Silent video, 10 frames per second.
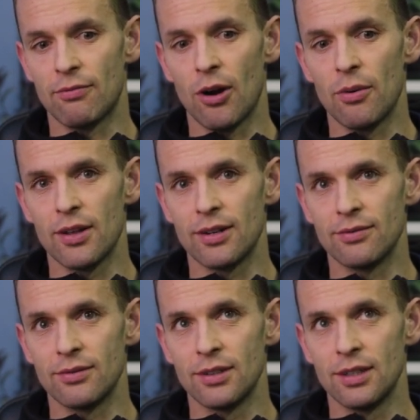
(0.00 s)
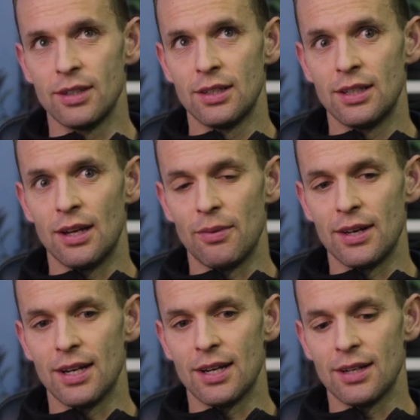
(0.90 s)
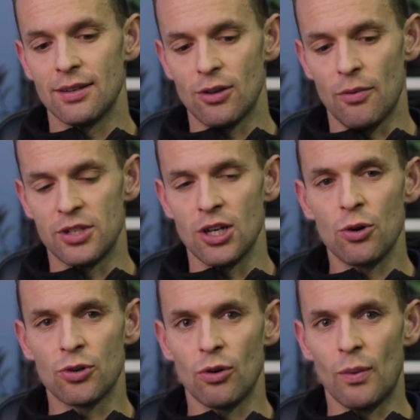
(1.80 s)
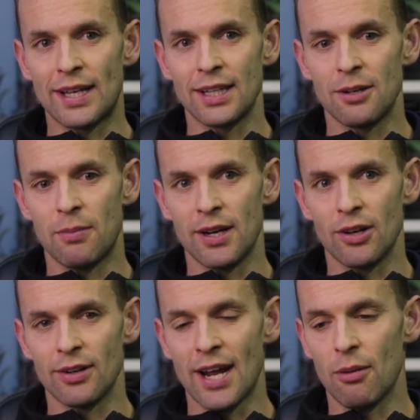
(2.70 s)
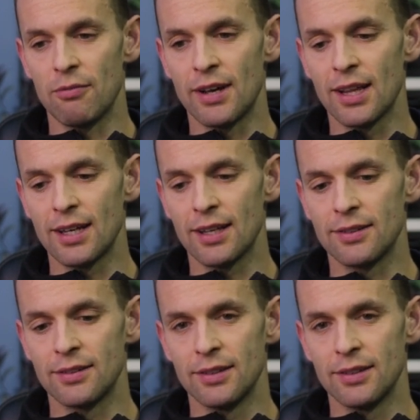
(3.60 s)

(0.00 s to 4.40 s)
with it, and we obviously alter it weekly depending on how I'm feeling, and